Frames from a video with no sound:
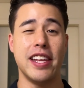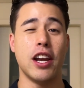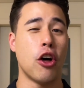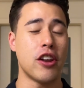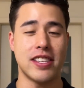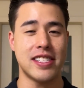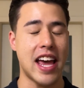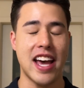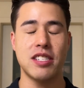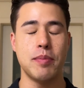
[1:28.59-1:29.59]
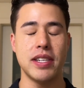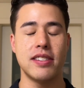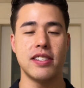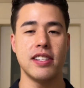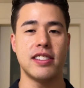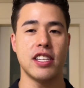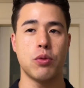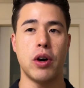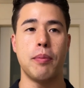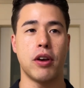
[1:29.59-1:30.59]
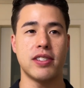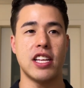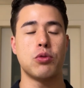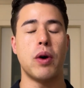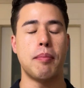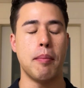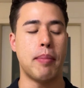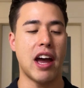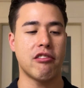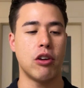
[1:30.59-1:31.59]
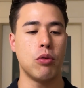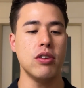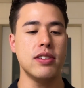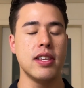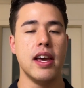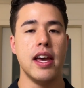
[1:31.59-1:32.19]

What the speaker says: did a lot of SaaS businesses as well, because that's what my background was.